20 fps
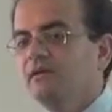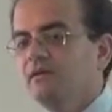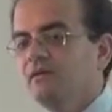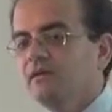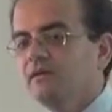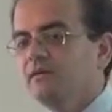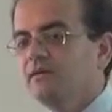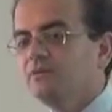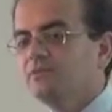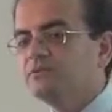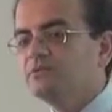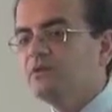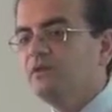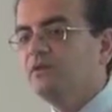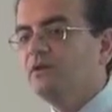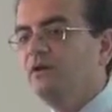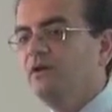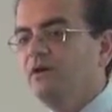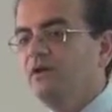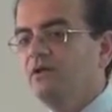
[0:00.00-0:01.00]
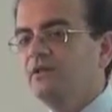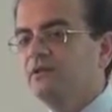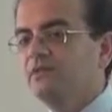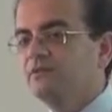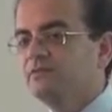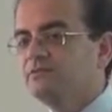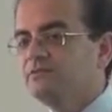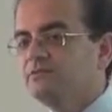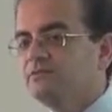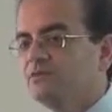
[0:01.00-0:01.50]
I was on call
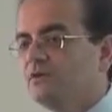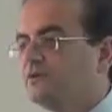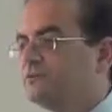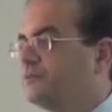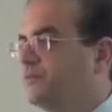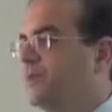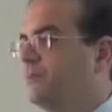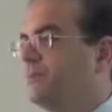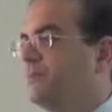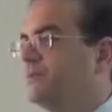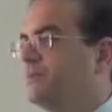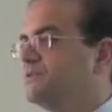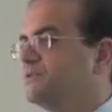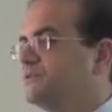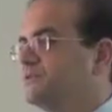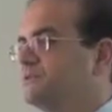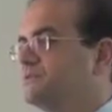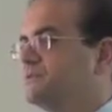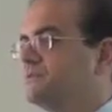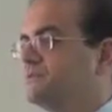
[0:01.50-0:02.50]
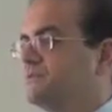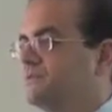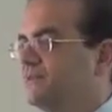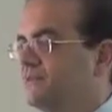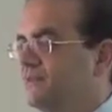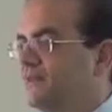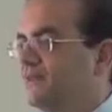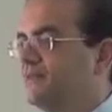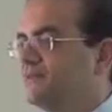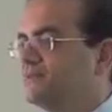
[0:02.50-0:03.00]
and saw trauma patients
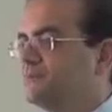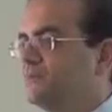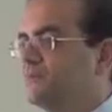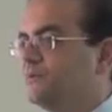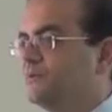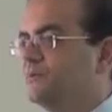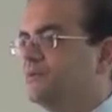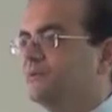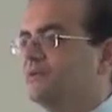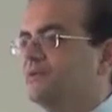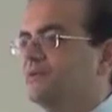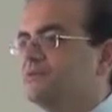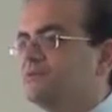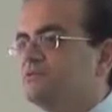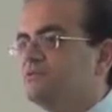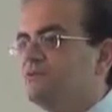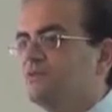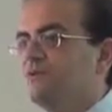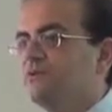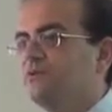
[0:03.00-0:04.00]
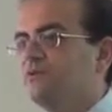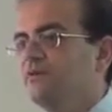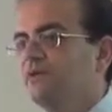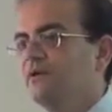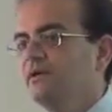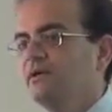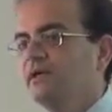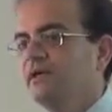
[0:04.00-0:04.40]
in the hospital. And so